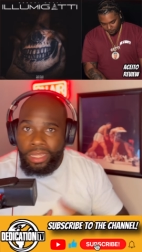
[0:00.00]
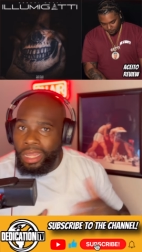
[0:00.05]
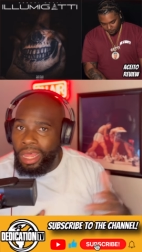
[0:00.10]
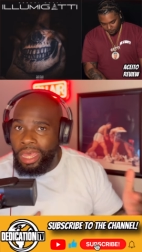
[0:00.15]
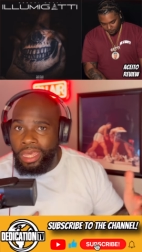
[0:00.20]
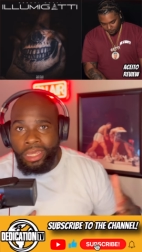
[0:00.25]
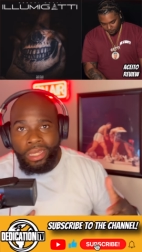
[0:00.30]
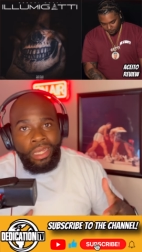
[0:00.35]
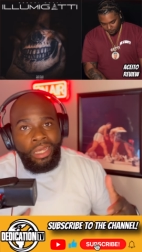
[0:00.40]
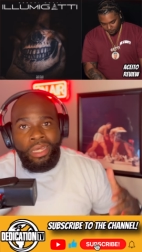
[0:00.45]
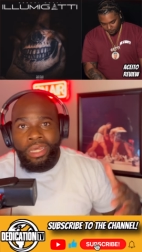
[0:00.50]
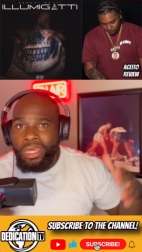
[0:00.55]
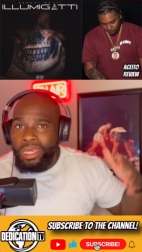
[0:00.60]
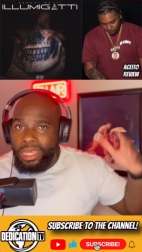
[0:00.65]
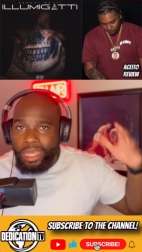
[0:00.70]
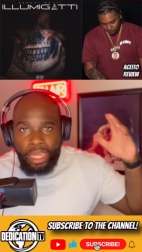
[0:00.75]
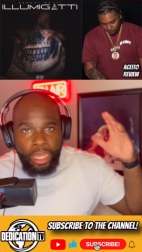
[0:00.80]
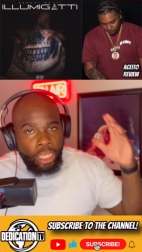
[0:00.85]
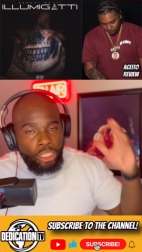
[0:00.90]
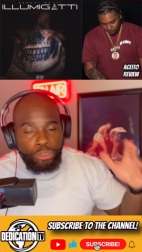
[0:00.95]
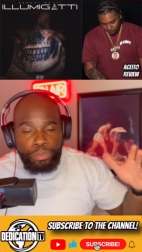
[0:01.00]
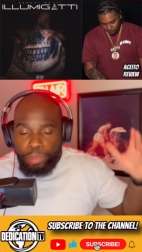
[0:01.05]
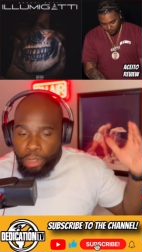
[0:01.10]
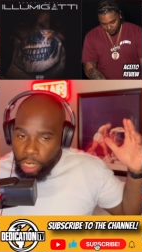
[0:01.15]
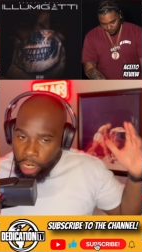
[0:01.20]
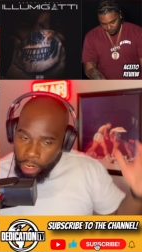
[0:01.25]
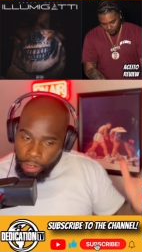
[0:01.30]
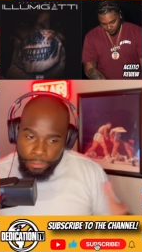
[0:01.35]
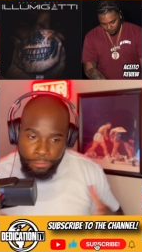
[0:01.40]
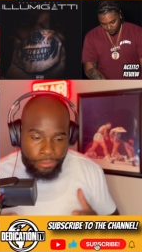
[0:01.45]
Like, it's
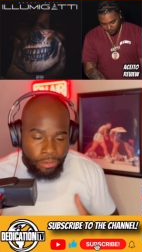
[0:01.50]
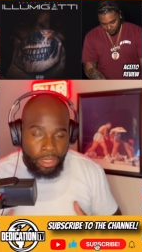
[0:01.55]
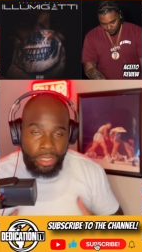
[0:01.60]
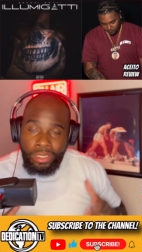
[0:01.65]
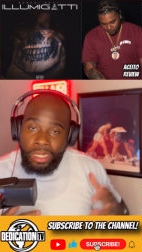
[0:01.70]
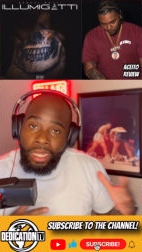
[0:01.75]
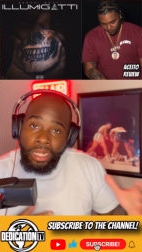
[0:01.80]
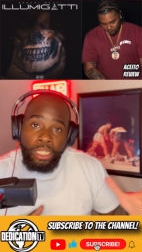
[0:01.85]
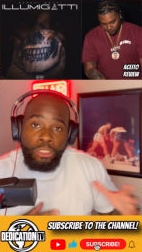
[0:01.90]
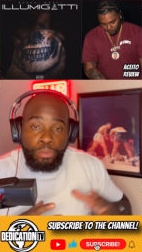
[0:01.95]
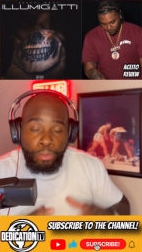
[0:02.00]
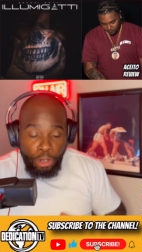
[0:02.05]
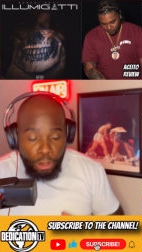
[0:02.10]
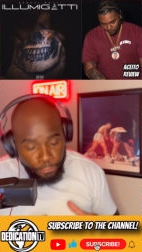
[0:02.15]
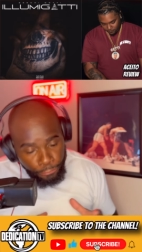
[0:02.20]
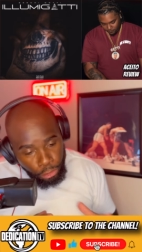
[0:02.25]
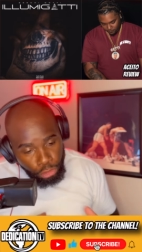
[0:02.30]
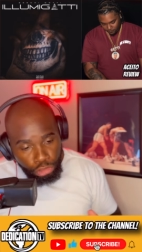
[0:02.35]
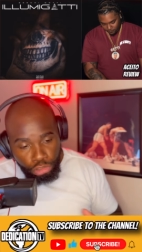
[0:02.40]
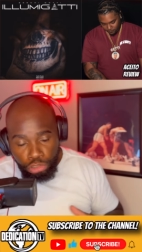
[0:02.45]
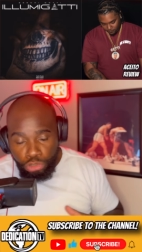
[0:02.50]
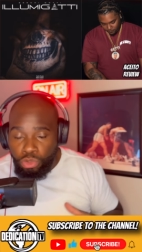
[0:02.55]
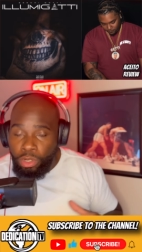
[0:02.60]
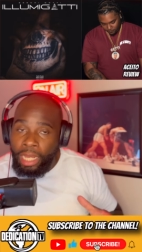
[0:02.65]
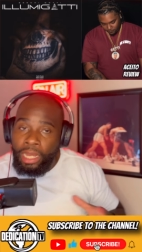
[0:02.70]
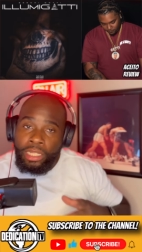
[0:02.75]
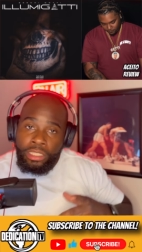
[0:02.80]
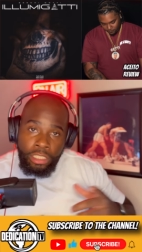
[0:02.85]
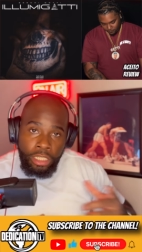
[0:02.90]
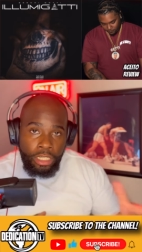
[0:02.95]
perfect. Then it's perfect too,
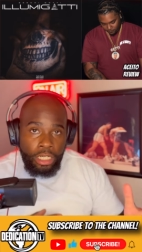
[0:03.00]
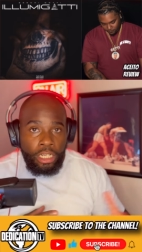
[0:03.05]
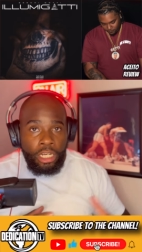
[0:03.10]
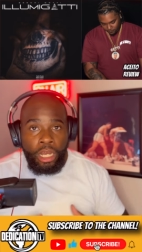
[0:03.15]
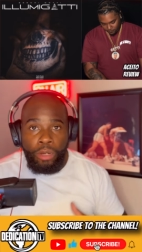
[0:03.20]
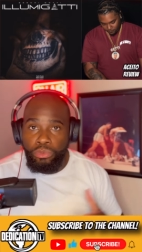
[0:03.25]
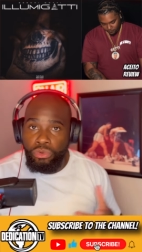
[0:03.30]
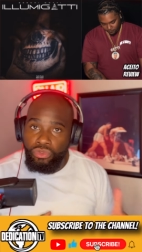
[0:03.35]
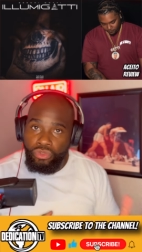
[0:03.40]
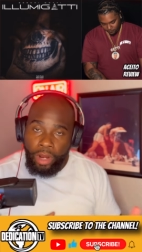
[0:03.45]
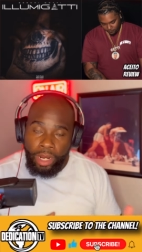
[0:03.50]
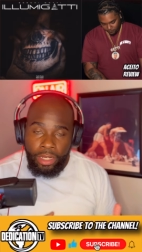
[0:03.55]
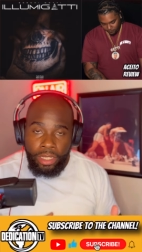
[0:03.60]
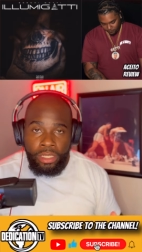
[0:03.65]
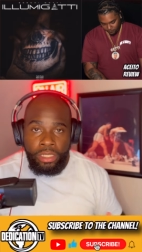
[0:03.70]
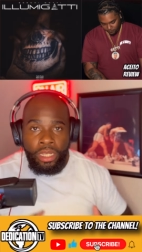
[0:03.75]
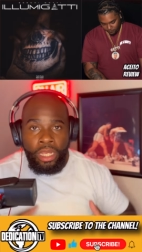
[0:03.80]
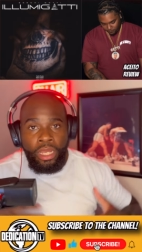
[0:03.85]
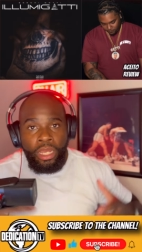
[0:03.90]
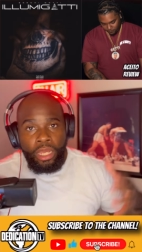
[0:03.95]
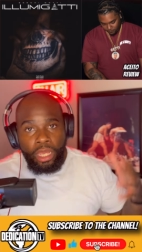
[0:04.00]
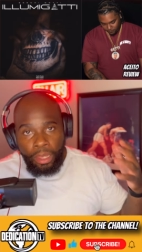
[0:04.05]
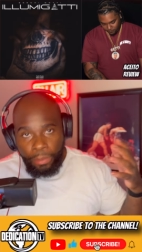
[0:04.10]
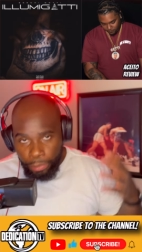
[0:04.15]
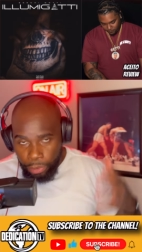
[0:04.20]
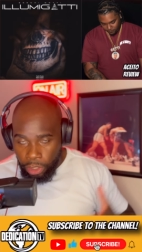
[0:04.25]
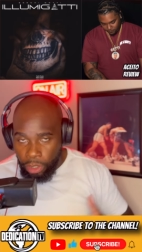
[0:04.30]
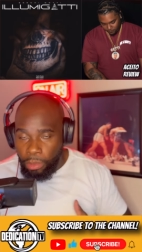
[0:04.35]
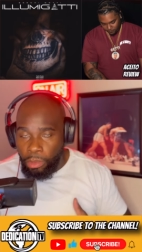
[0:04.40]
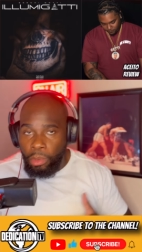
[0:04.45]
like, I took a couple of records and
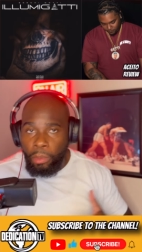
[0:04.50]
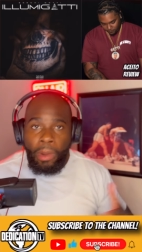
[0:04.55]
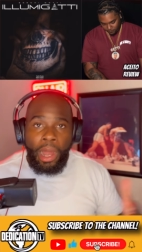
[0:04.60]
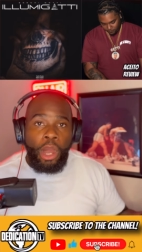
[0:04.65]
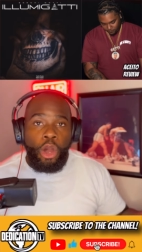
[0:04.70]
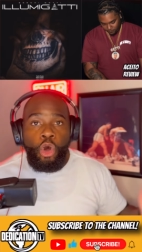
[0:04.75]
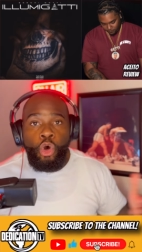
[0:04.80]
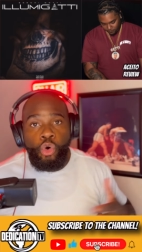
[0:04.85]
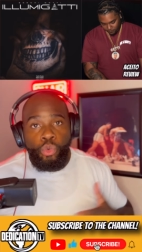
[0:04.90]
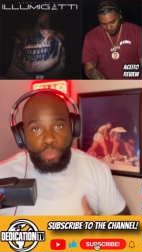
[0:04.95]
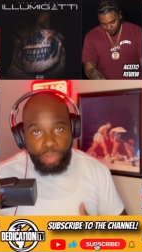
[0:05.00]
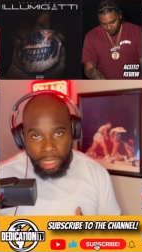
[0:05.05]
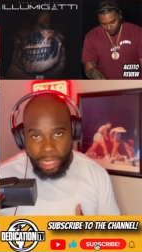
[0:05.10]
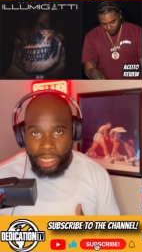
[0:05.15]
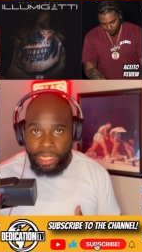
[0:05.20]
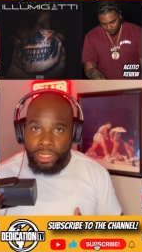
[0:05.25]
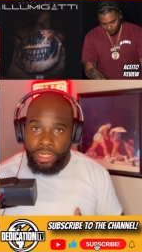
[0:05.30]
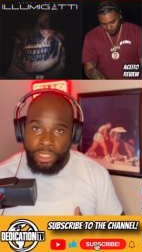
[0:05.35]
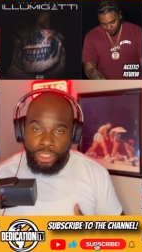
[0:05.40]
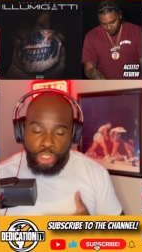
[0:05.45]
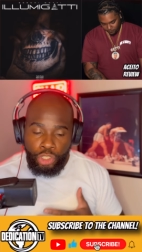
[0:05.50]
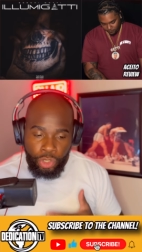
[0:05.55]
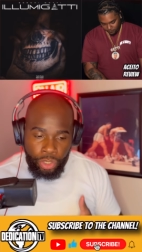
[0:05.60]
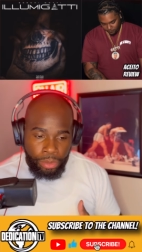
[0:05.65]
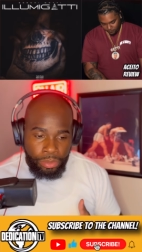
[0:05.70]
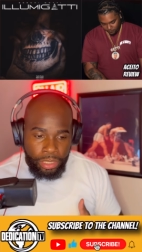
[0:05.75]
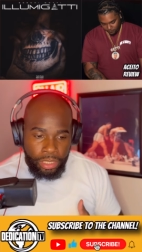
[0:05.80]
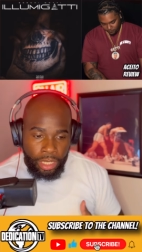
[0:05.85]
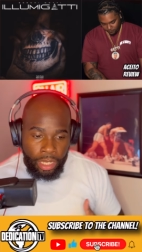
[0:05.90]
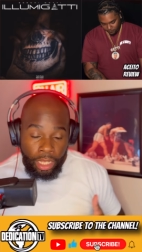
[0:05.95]
put them on my own playlist, you know what
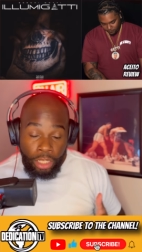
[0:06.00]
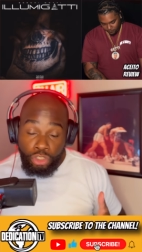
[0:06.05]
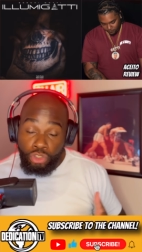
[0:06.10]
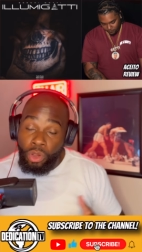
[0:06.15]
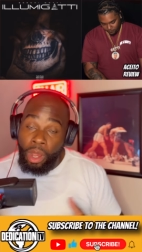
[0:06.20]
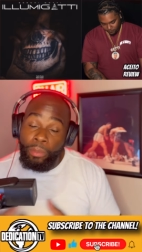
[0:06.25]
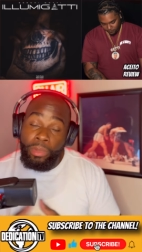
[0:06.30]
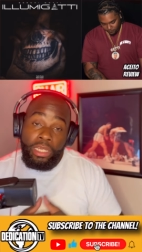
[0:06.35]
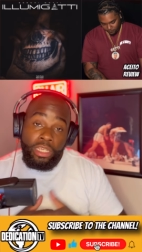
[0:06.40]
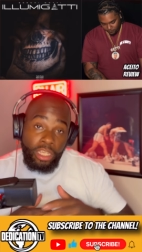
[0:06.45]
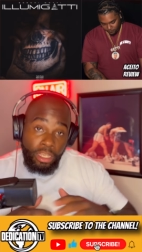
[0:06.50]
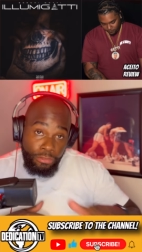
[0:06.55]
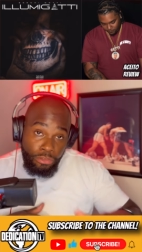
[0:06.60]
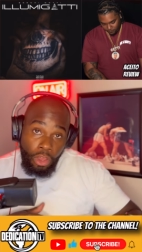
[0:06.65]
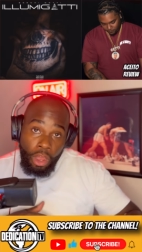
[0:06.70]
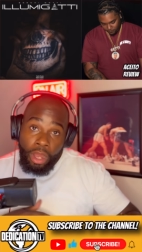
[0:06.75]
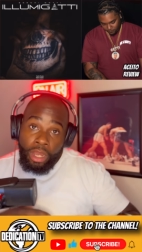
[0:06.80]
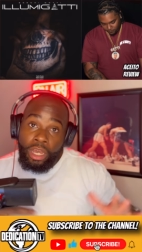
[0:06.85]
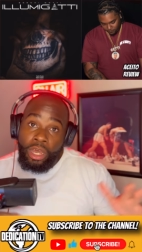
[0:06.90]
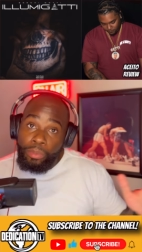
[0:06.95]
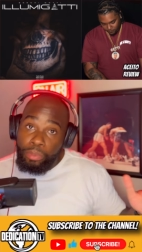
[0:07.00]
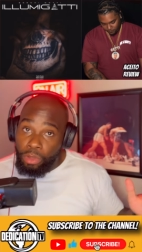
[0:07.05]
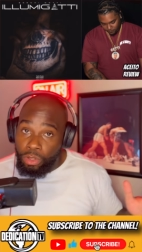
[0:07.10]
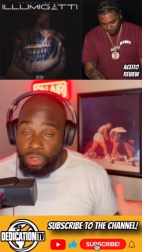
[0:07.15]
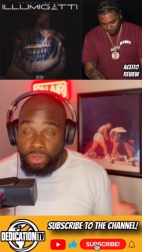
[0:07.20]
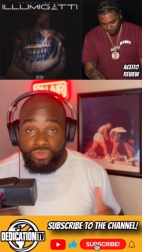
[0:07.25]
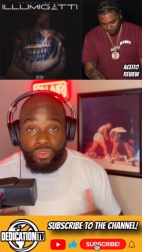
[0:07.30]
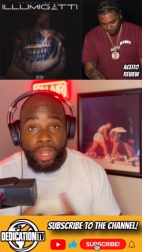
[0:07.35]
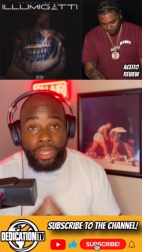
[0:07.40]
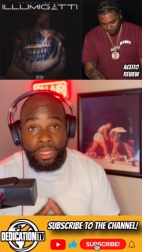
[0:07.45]
I'm saying? So I'm gonna give y'all a couple of
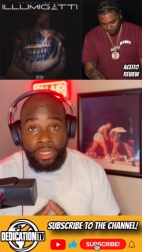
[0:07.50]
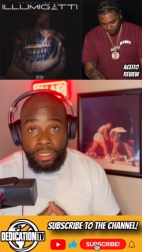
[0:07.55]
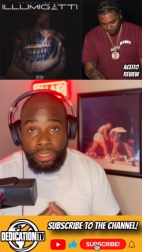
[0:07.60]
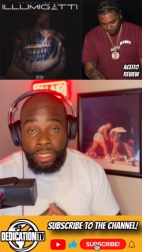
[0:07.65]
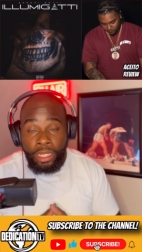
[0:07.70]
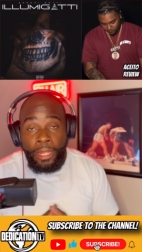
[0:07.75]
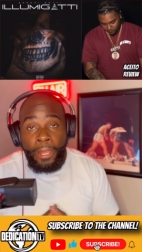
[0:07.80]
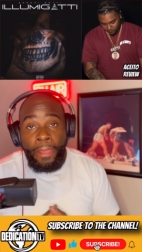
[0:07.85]
the records,